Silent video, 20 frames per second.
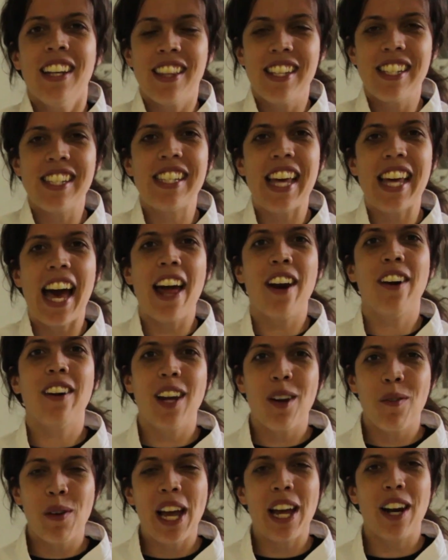This
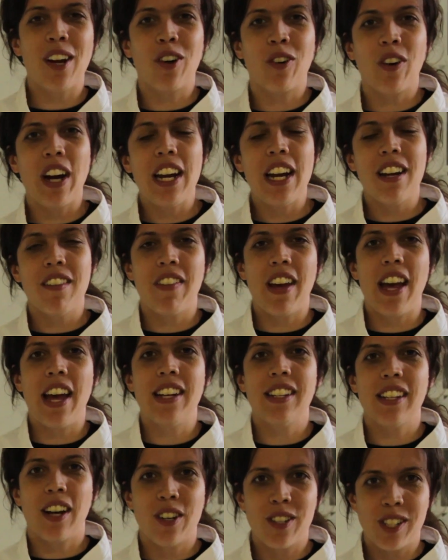Saturday we had a great
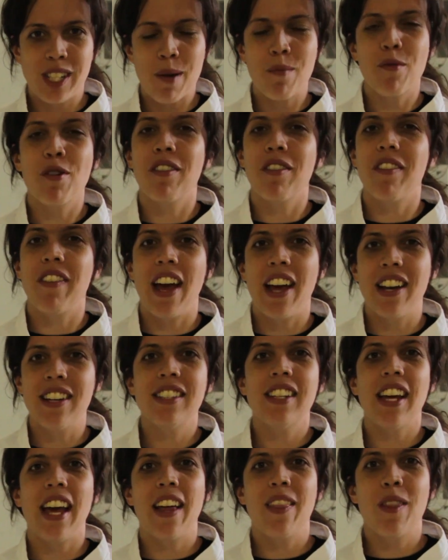event, our summer
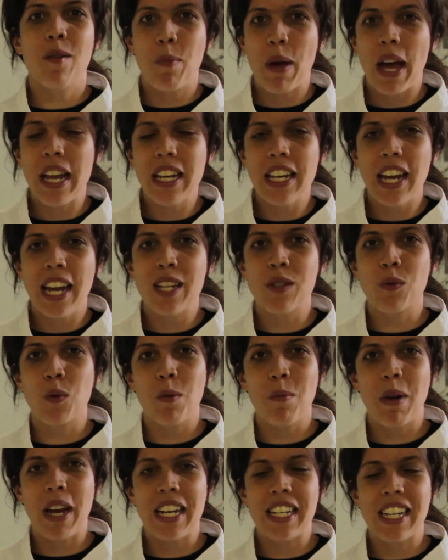event, and the beignets we
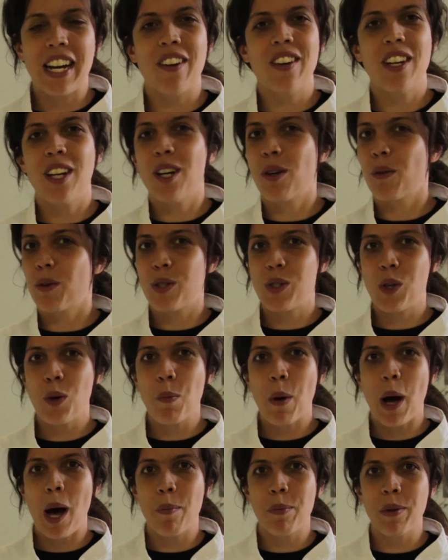made down here were so
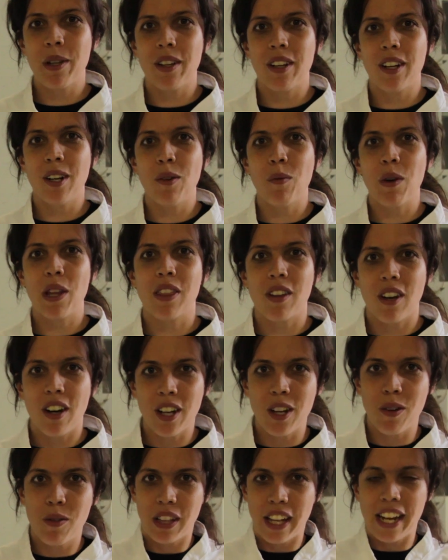popular we
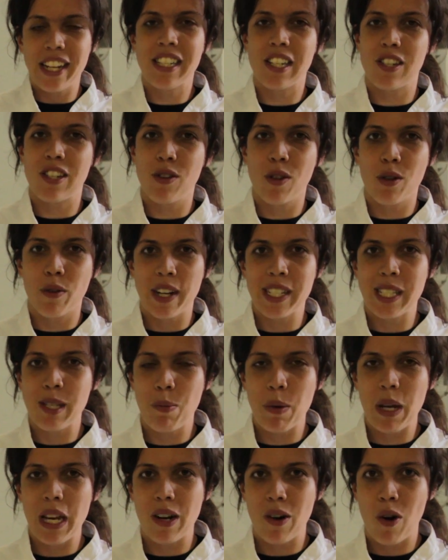thought you would like to do the
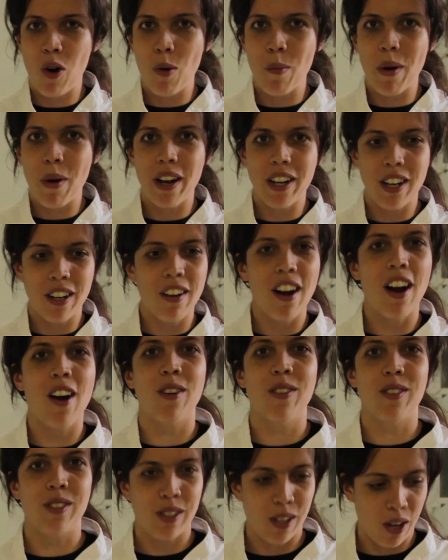recipe at home on your
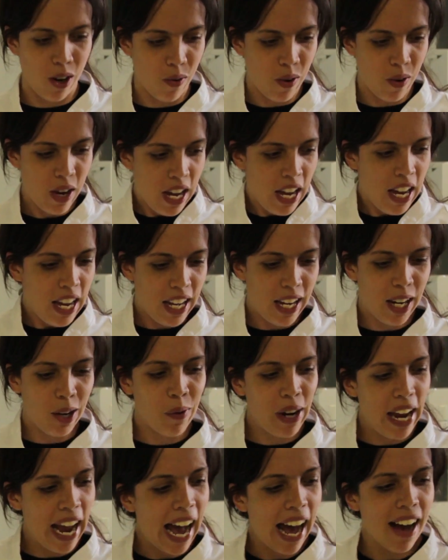own. So here
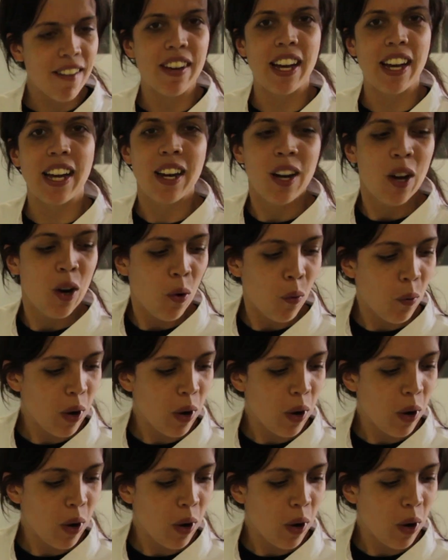we have it.